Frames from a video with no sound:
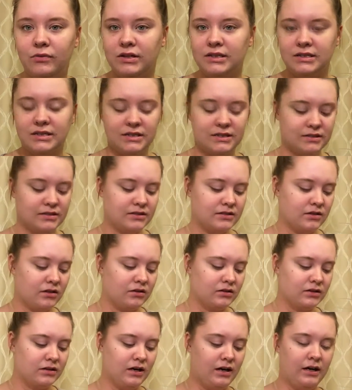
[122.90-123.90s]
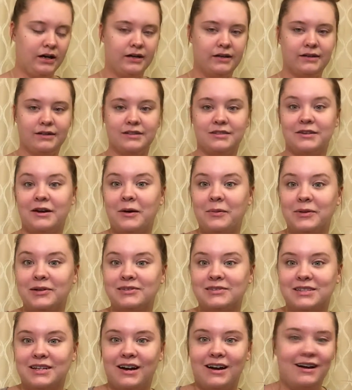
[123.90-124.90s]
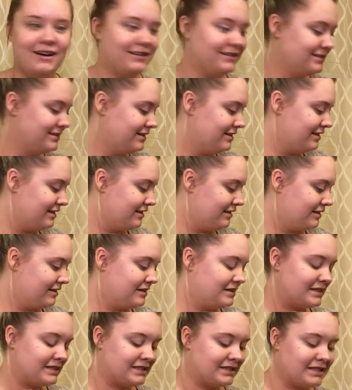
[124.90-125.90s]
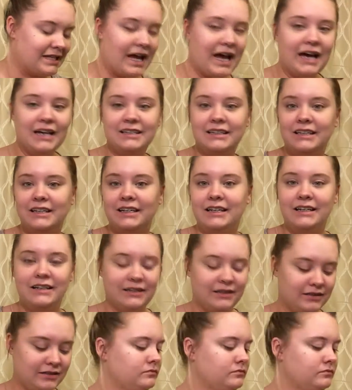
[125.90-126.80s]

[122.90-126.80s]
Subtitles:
once this is all gone. It's almost gone, sadly.